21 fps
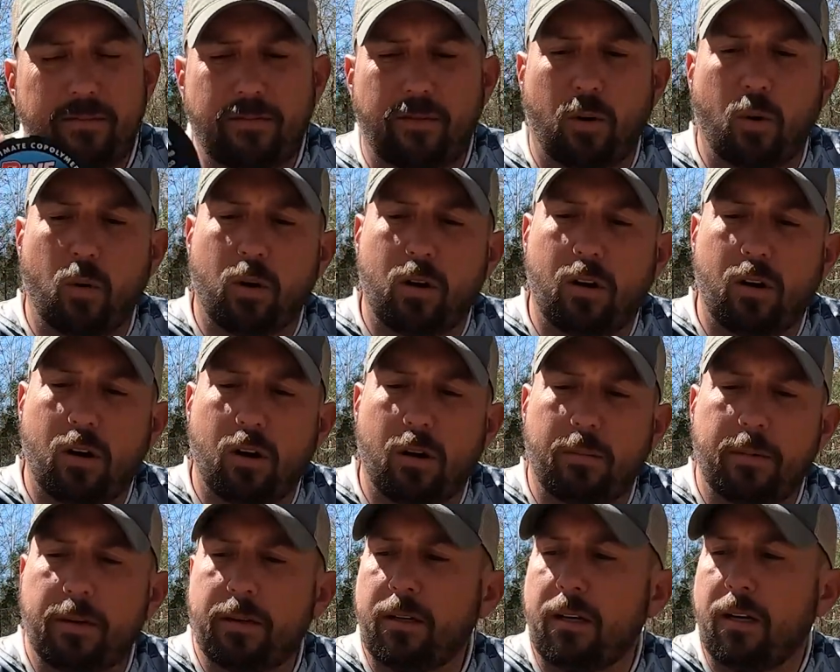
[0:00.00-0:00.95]

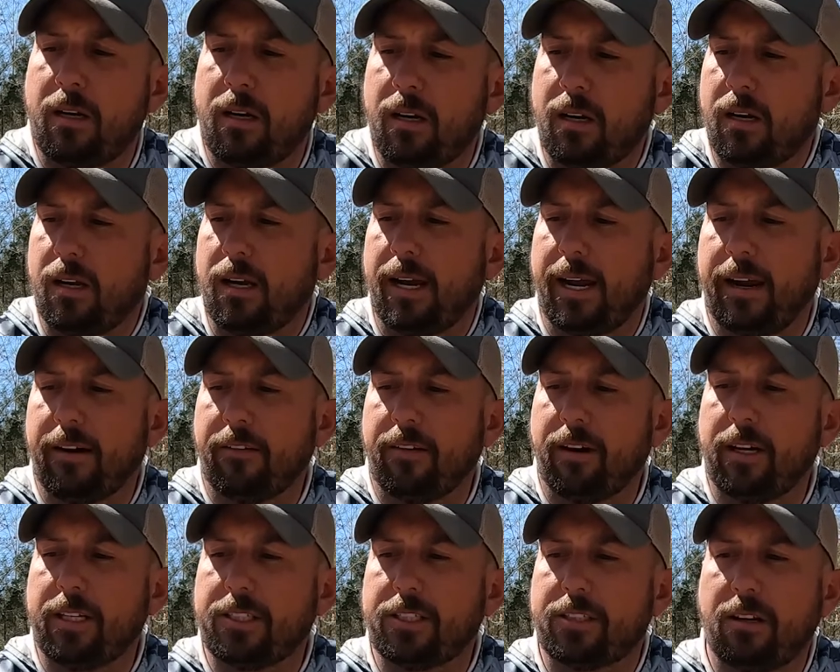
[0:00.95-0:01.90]
fluorocarbon, and
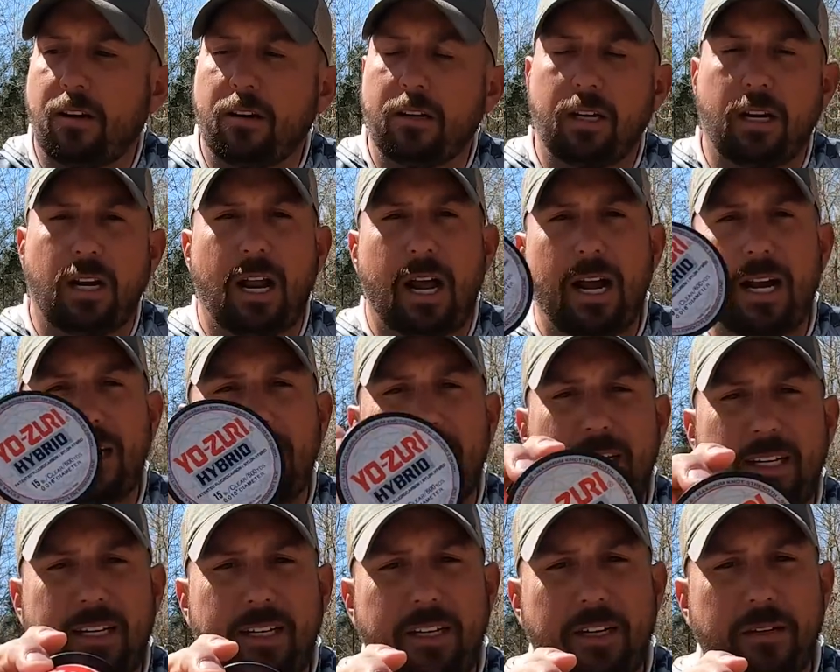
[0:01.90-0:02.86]
really starting to like
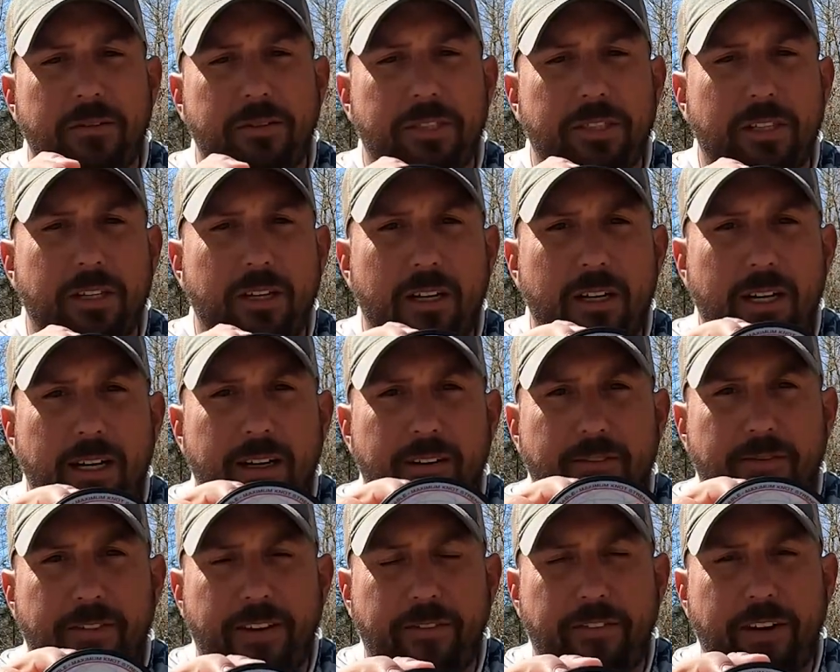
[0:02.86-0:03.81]
the Yo-Zuri
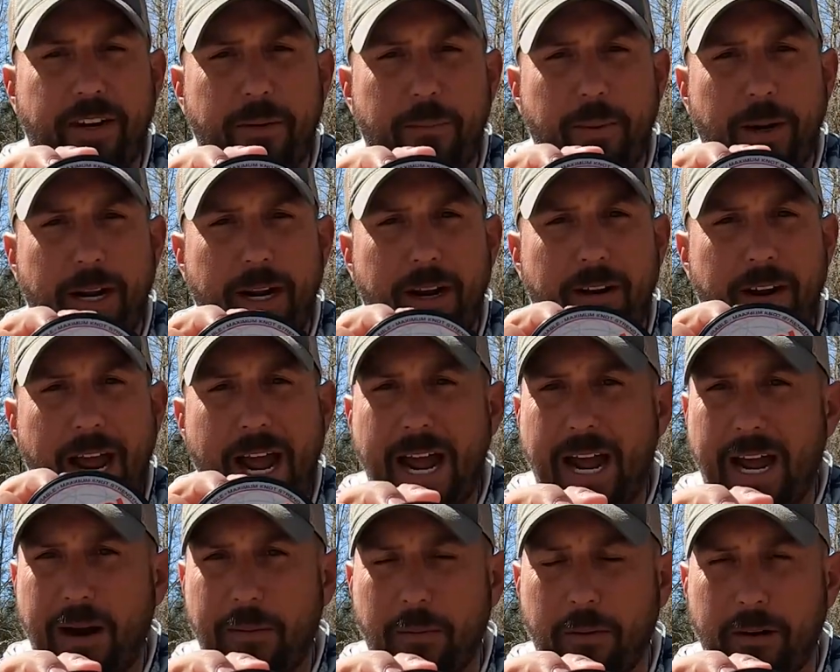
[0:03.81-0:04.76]
15-pound
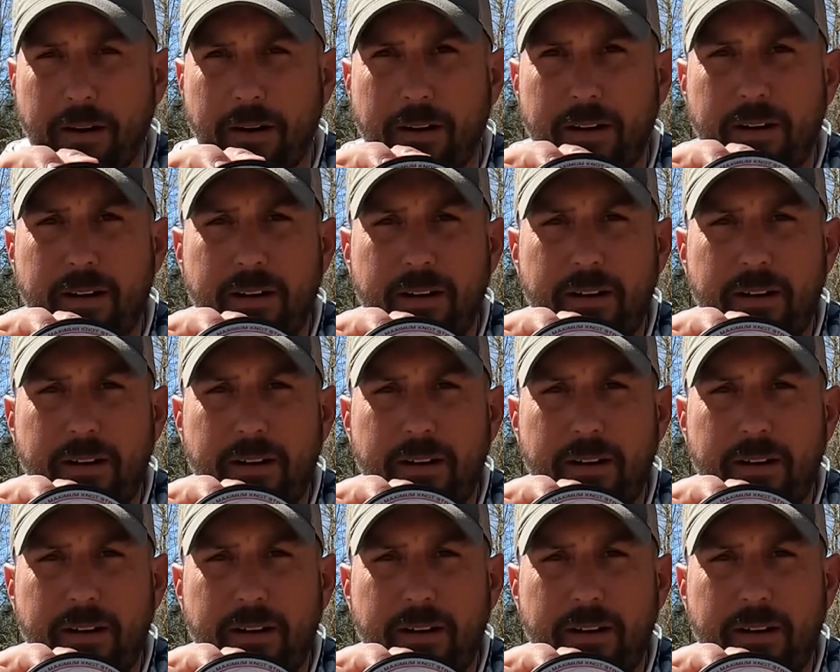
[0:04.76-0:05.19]
hybrid